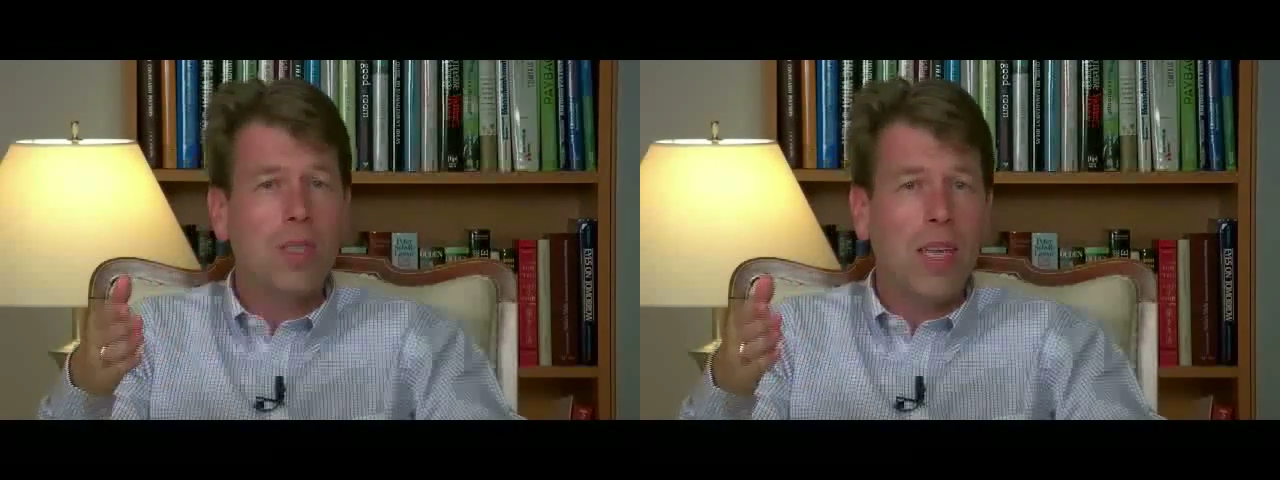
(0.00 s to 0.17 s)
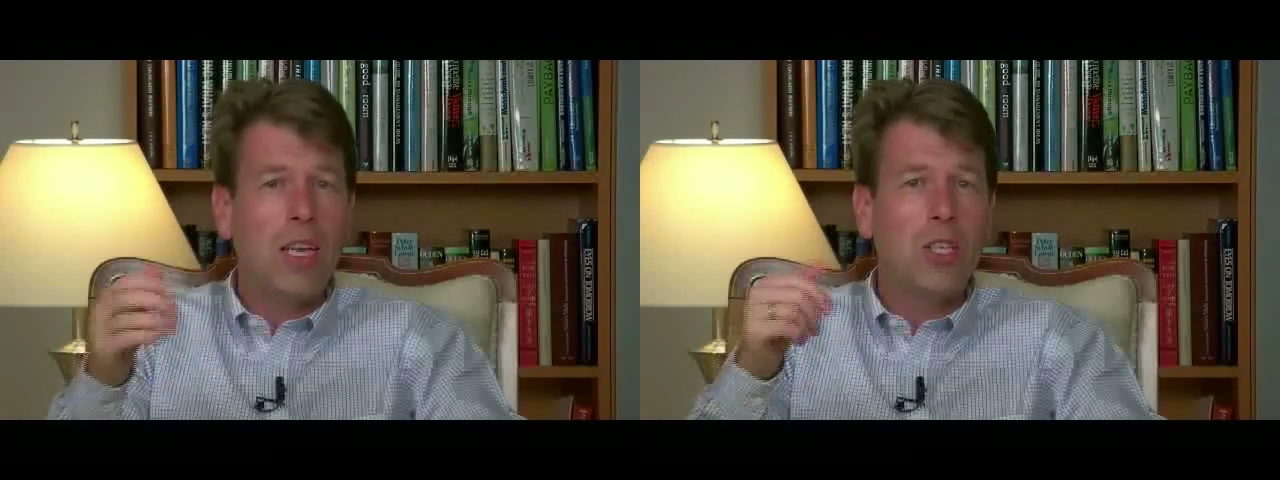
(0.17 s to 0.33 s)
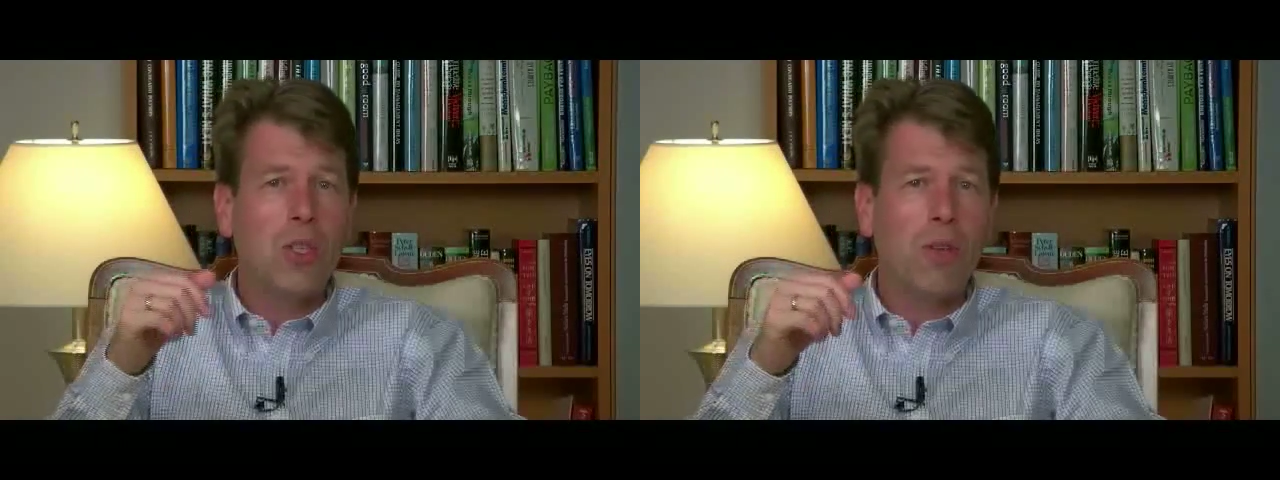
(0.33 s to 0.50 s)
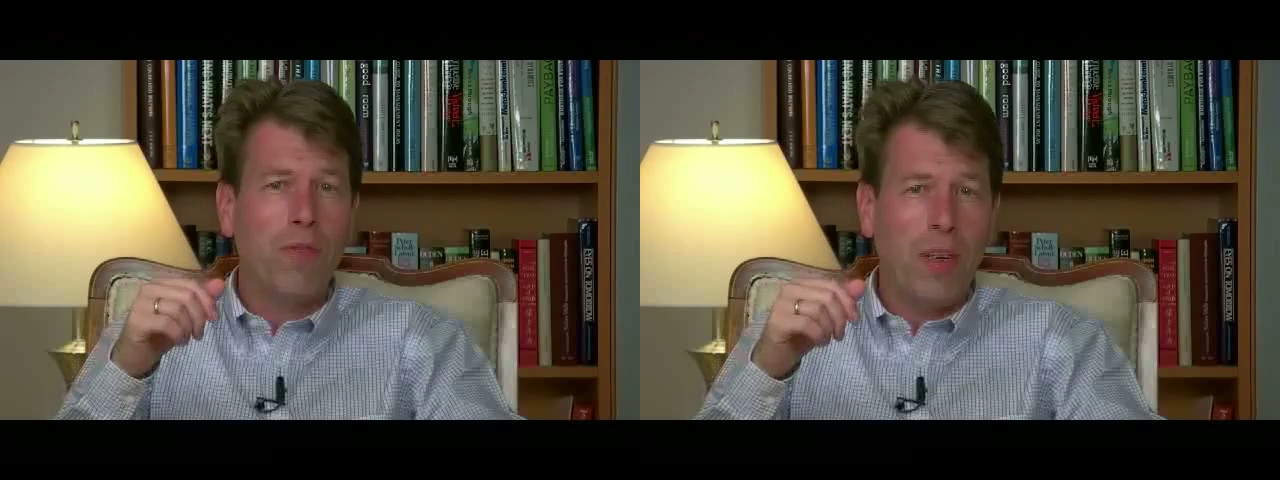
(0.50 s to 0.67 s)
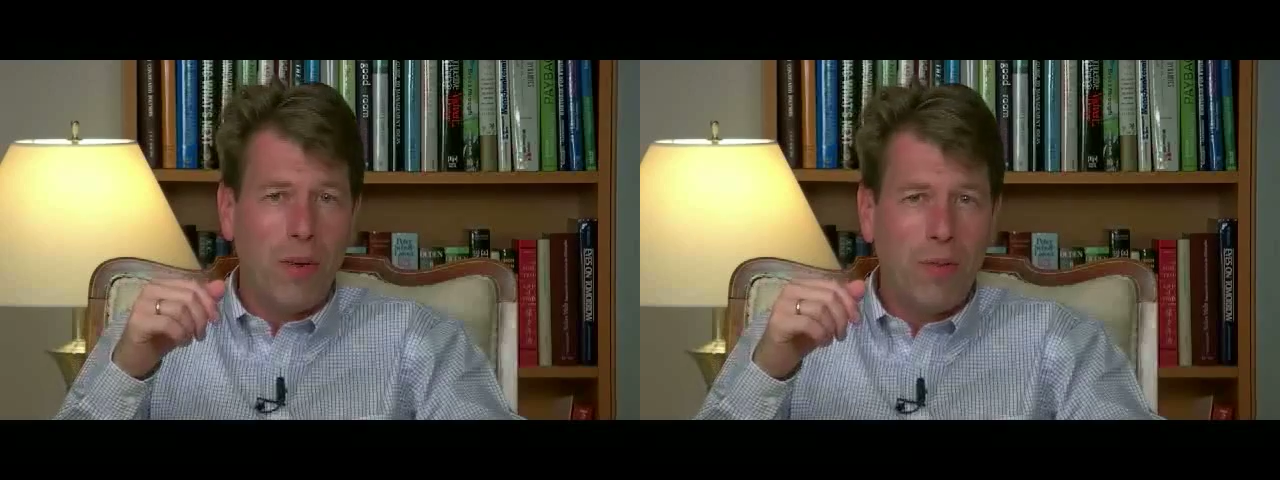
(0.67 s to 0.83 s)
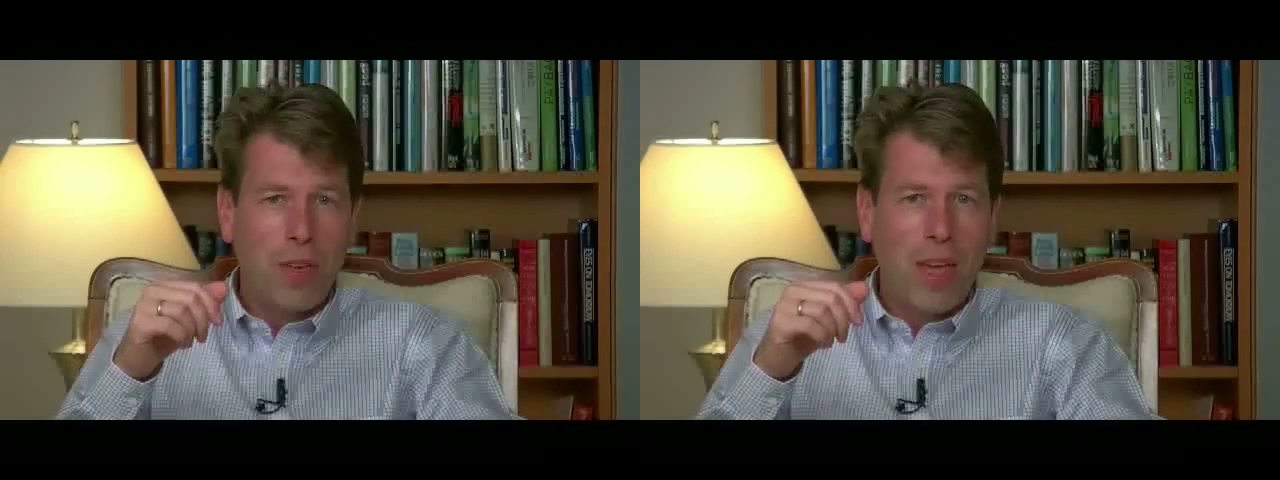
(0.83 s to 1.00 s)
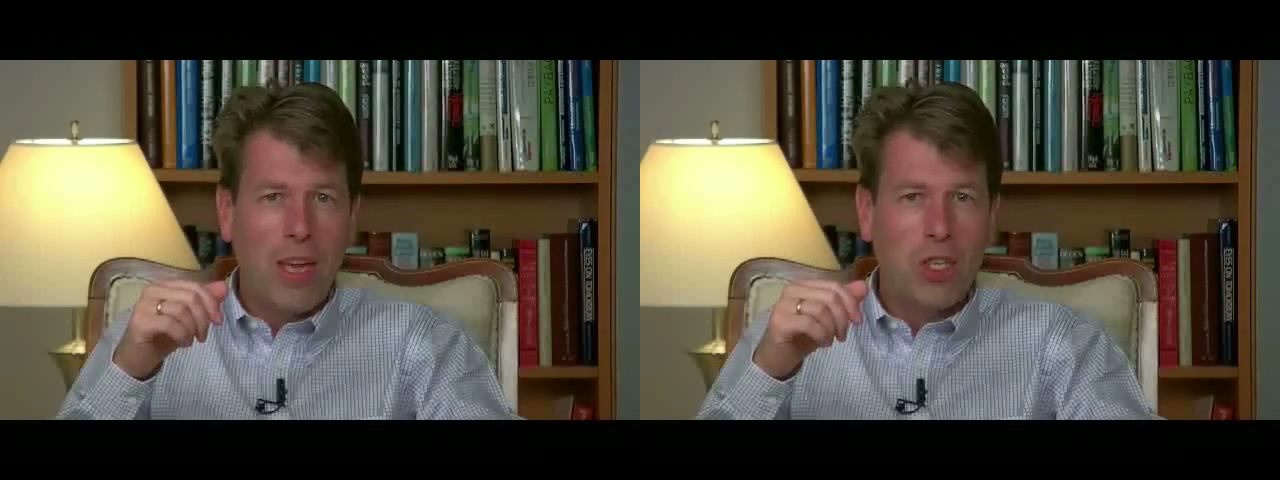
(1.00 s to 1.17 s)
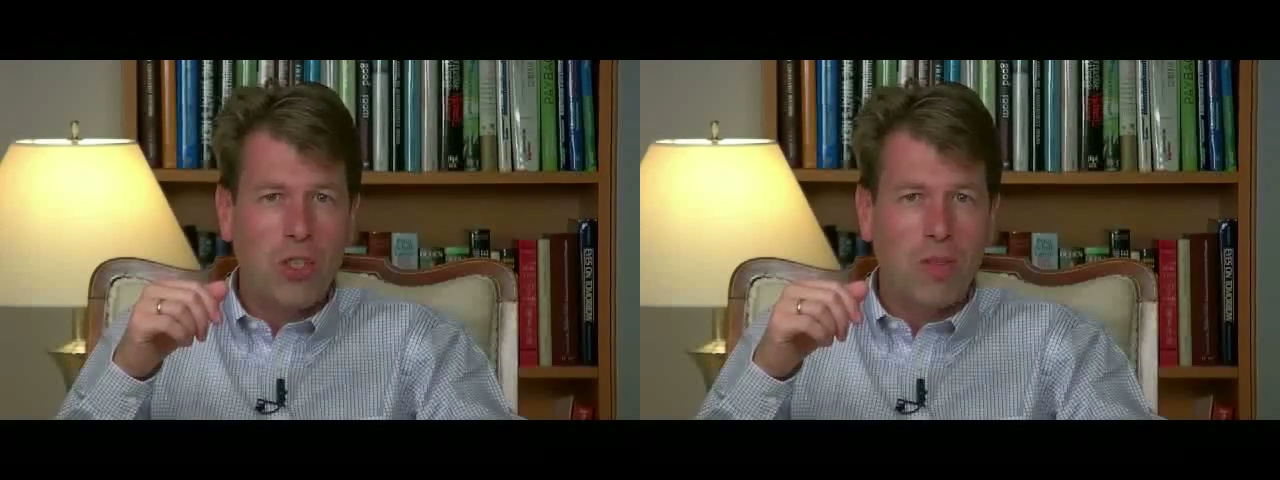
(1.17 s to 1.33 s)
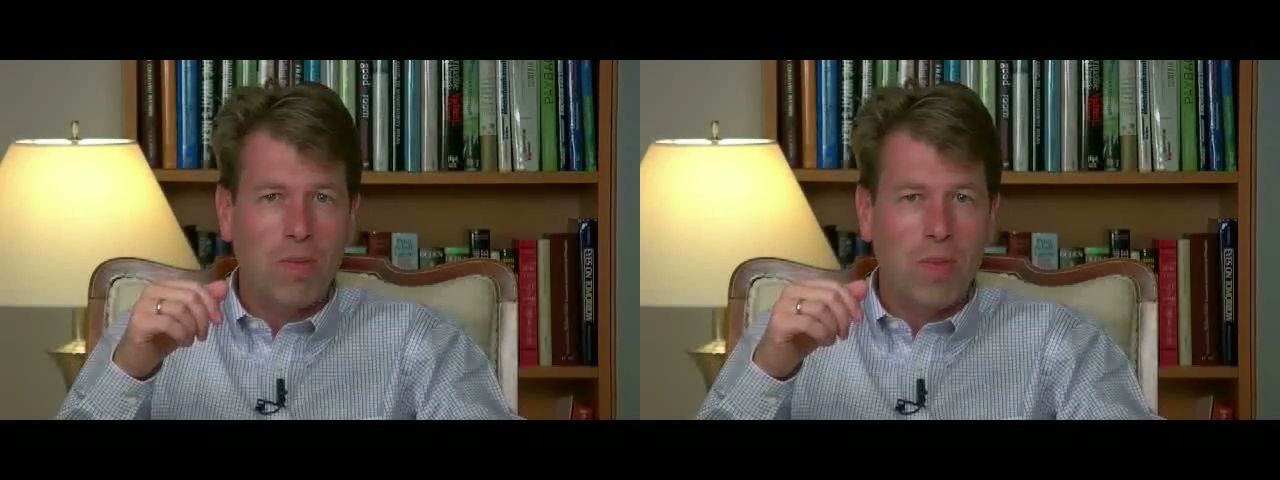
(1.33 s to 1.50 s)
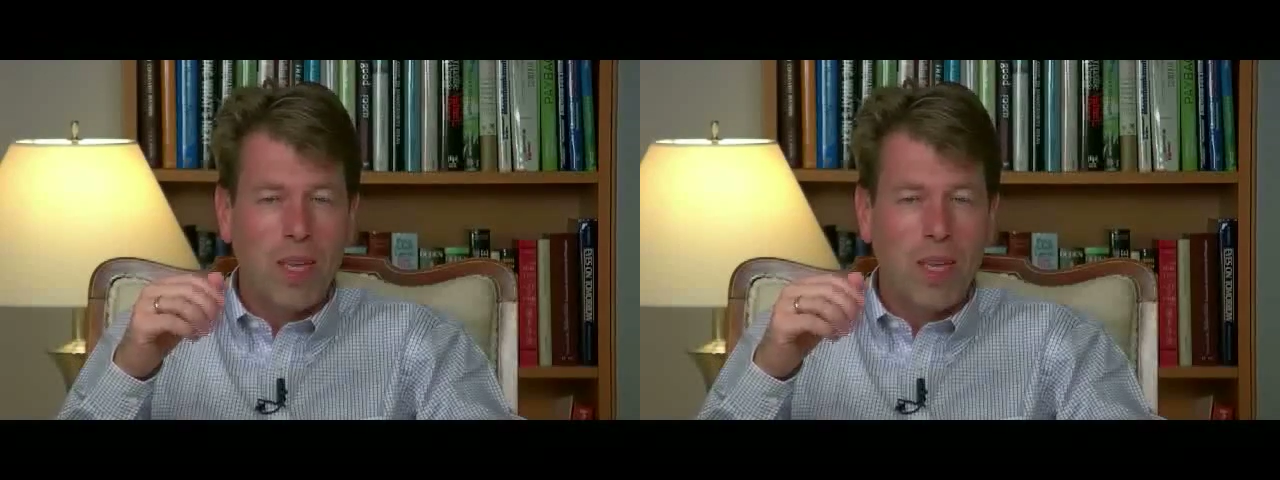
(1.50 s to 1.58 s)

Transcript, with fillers: stages of verification.